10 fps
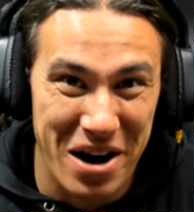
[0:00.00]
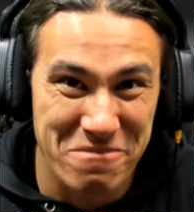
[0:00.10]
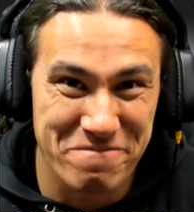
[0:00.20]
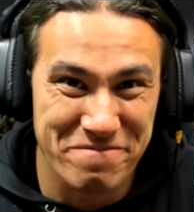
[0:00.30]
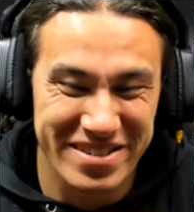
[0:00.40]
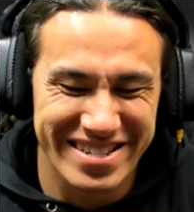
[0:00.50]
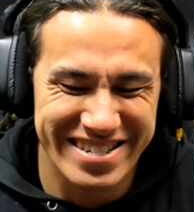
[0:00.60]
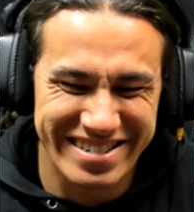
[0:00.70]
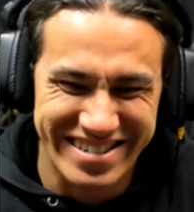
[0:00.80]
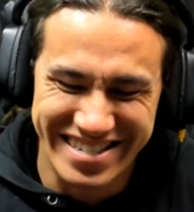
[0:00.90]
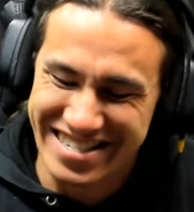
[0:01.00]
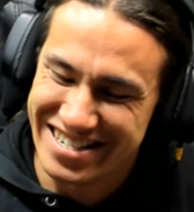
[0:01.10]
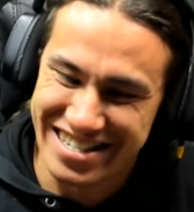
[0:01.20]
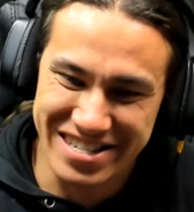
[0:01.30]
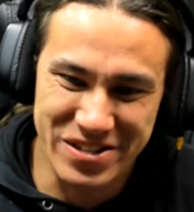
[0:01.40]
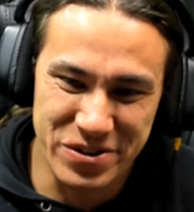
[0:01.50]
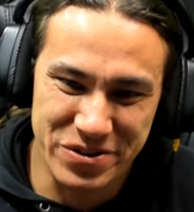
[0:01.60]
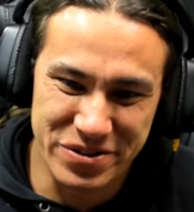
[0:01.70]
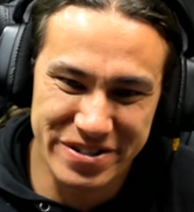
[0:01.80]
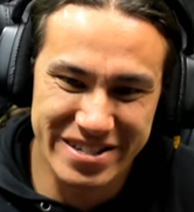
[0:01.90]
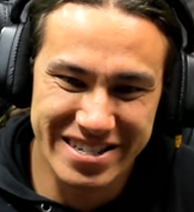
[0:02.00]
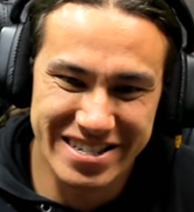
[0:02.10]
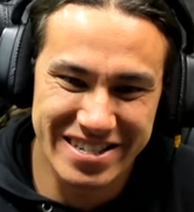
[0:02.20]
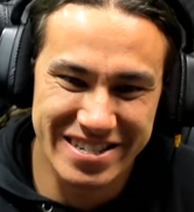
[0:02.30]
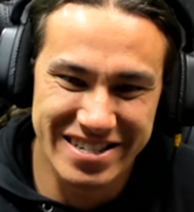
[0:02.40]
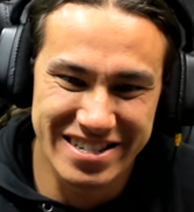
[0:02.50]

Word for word: bump. Ah, oh, that's not good.